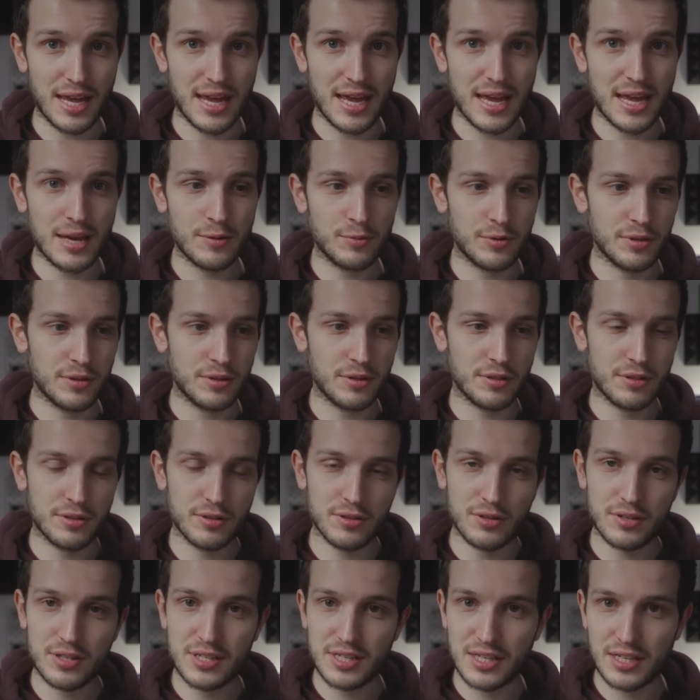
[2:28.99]
Air with a
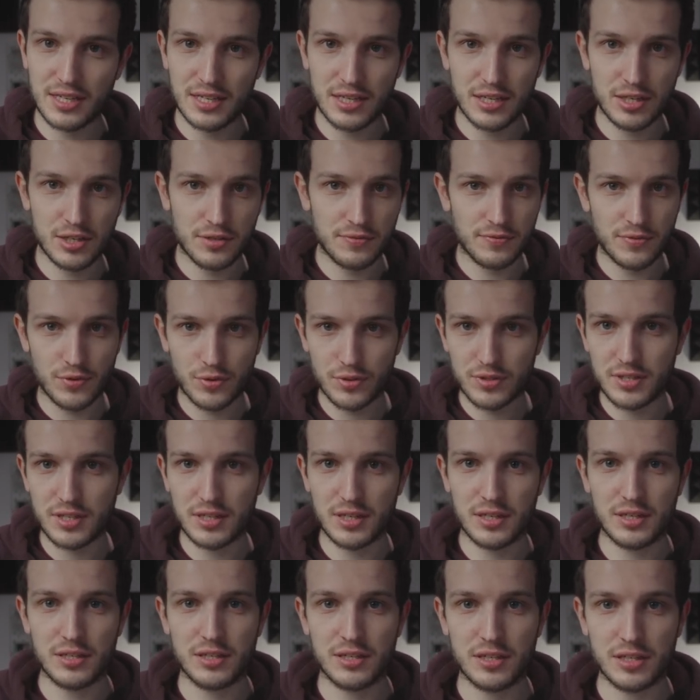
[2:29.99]
13 inch, 14
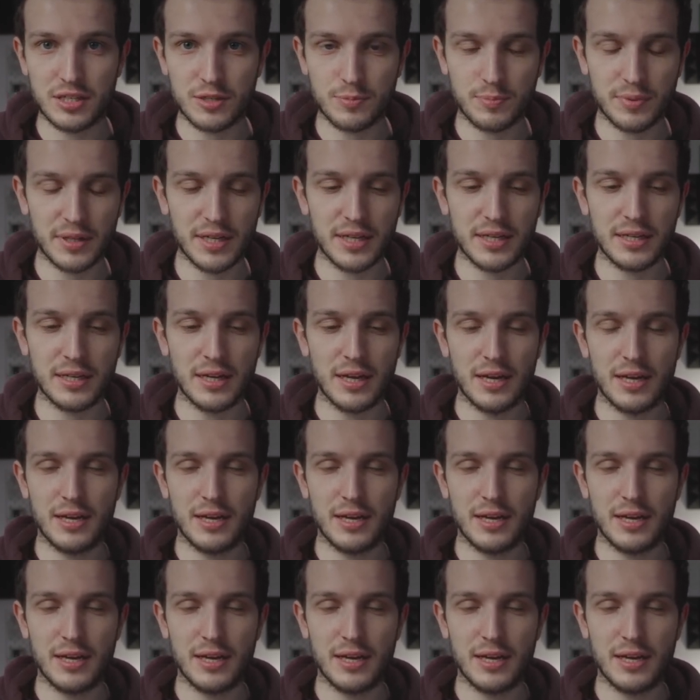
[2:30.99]
inch display,